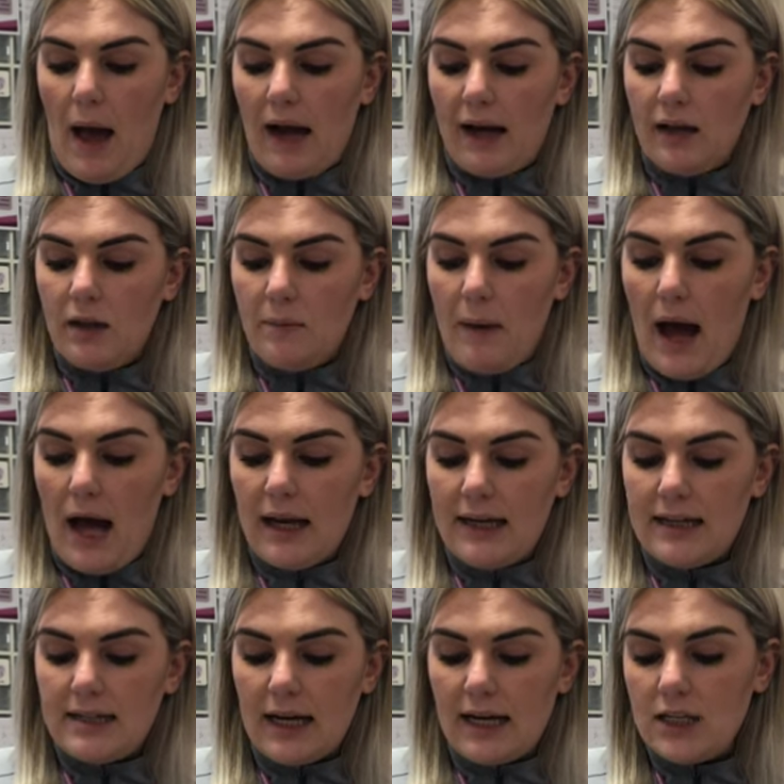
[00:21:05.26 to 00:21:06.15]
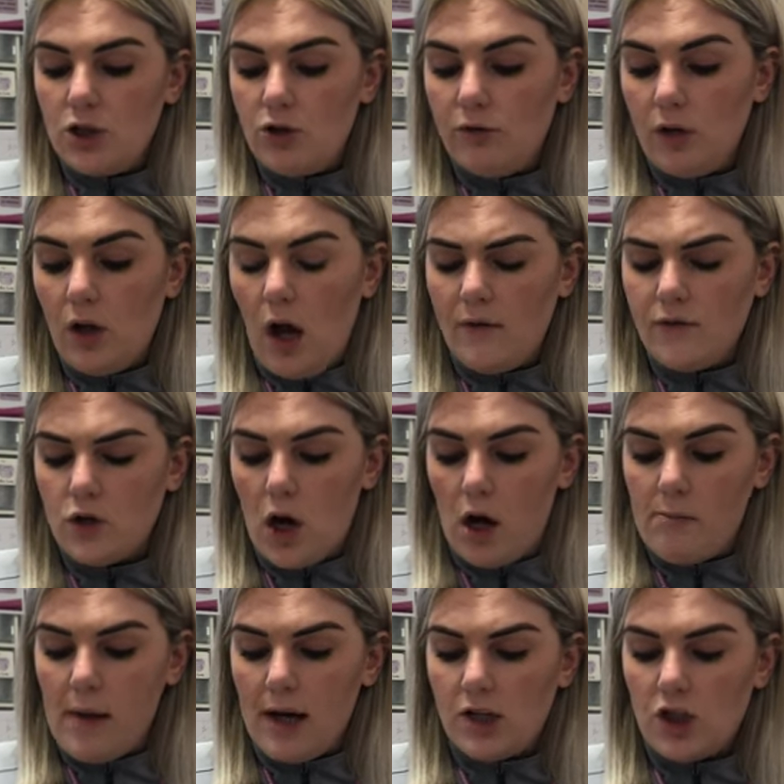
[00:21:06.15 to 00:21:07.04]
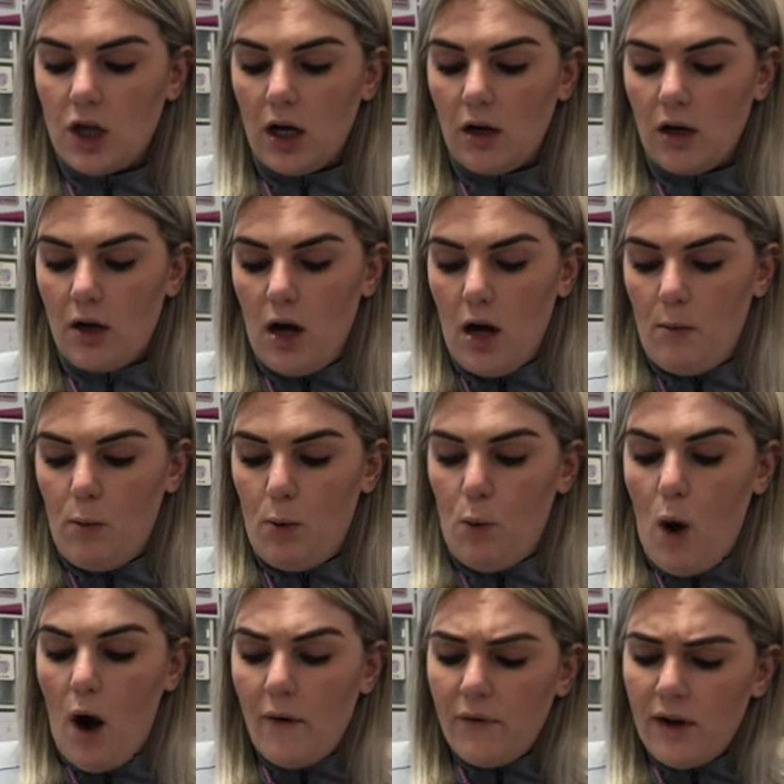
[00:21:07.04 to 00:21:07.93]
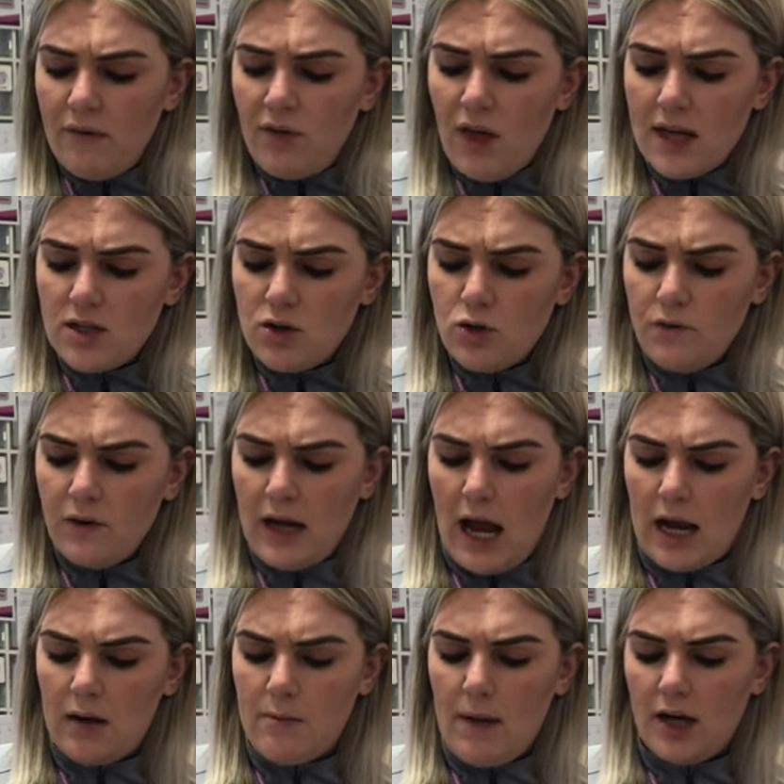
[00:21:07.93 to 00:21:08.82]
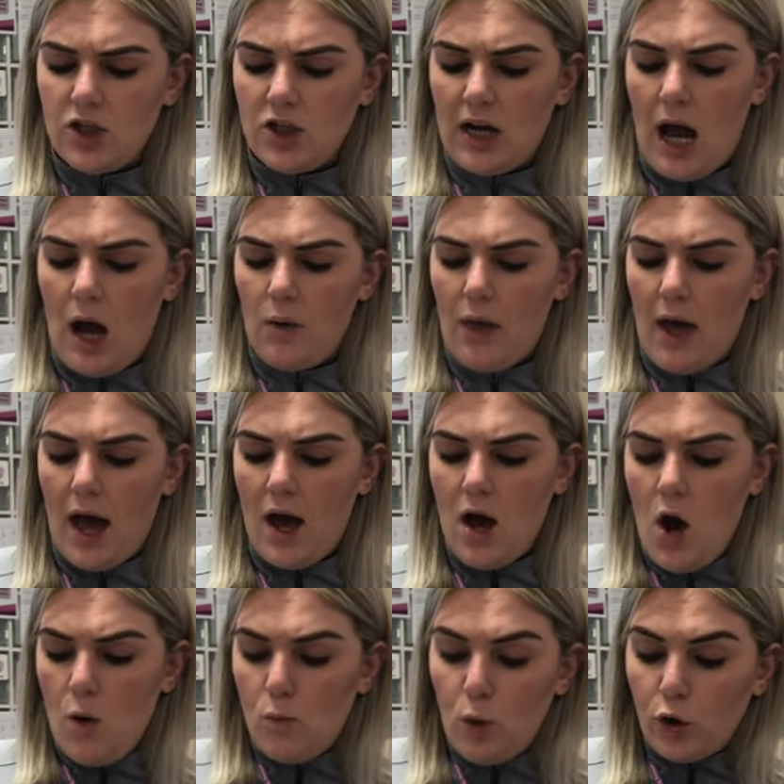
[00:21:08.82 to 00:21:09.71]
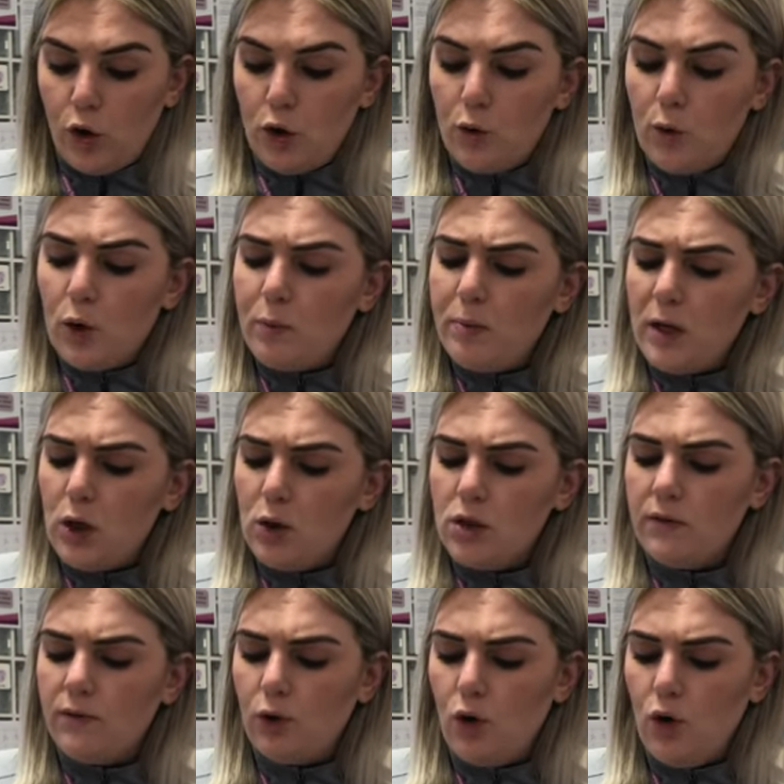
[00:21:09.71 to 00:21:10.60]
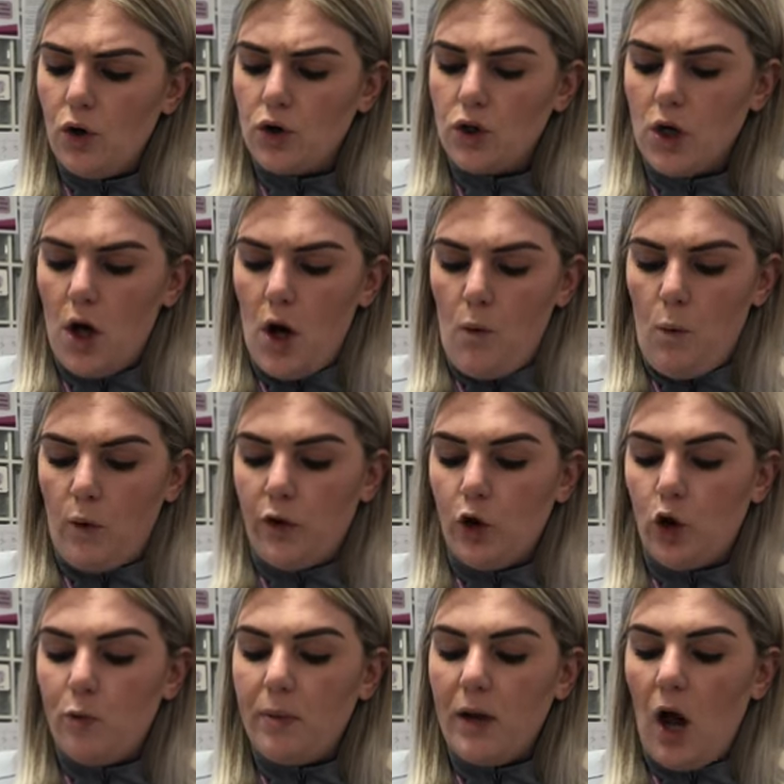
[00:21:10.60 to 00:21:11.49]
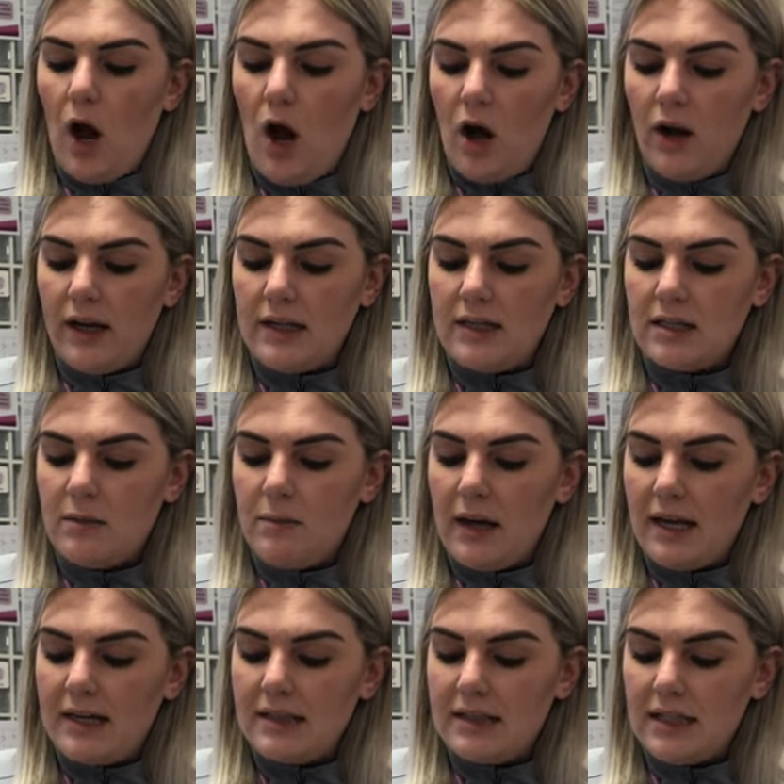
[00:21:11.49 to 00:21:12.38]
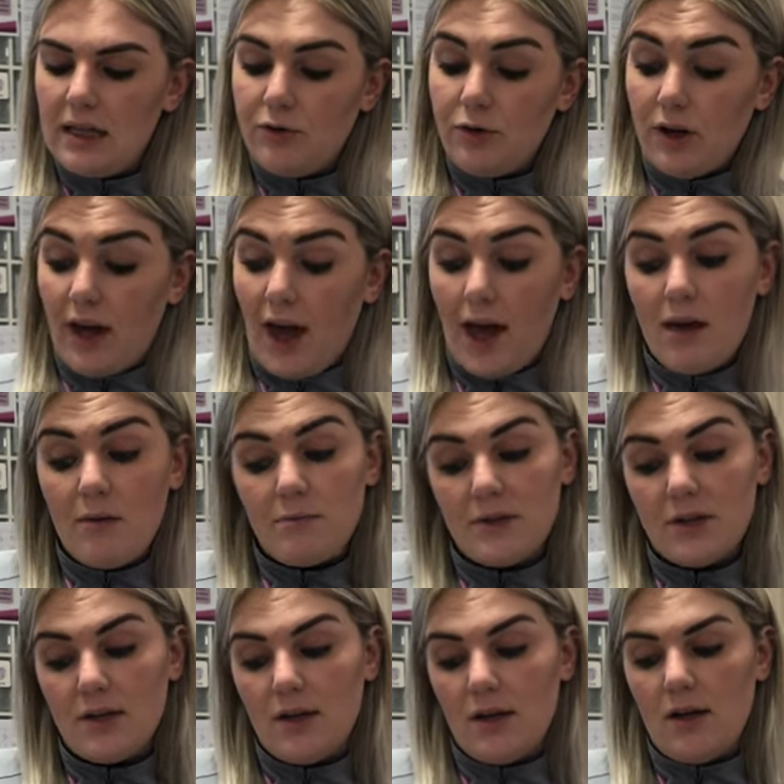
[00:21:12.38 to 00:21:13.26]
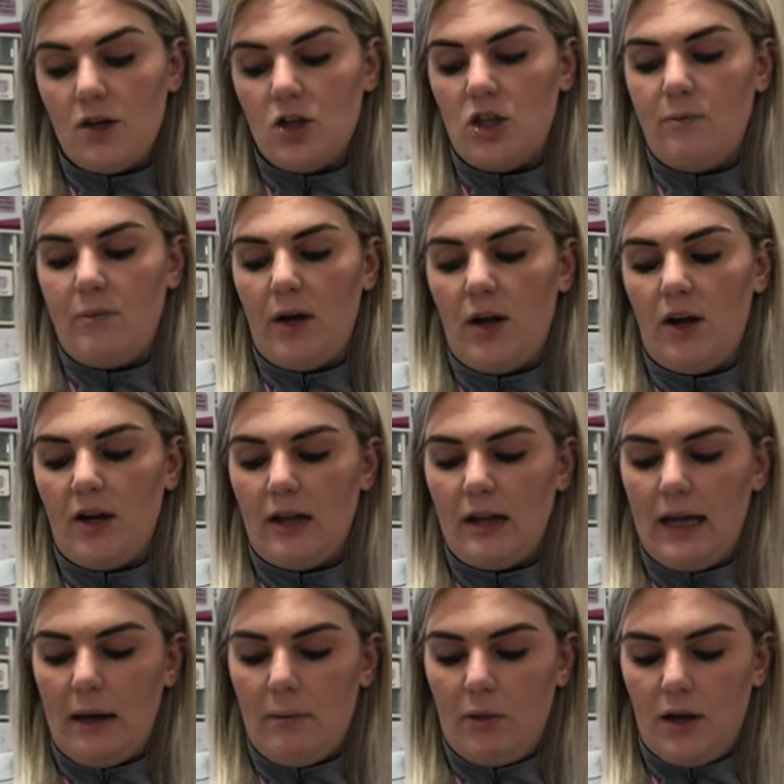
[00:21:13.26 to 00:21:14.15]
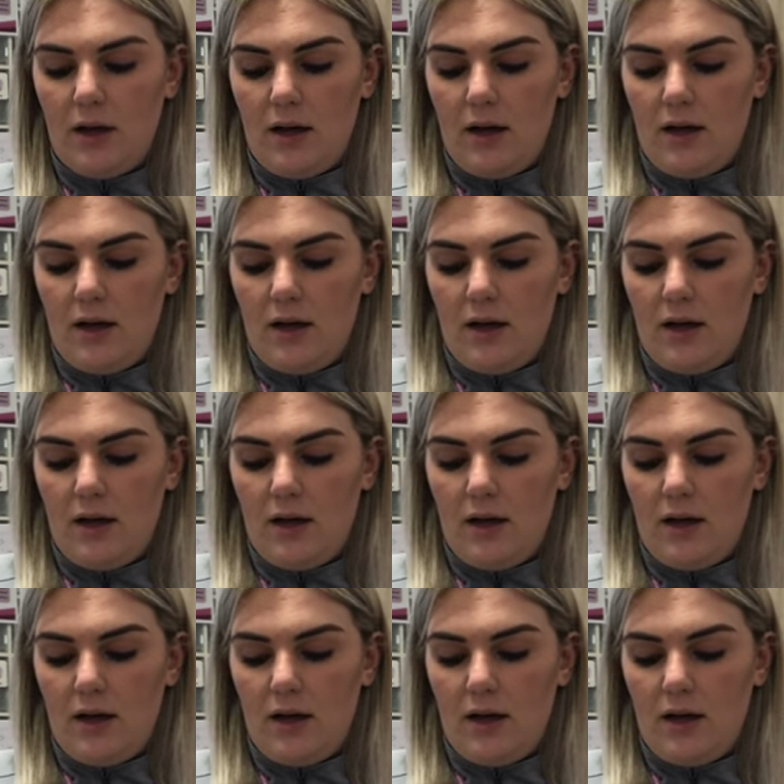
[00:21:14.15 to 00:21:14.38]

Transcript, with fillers: Back at the palace, I saw a lot of dark magic. But what if there's another kind of magic out there? One that could be used for good? One that could be harnessed to make us secret capes? She bit her lip.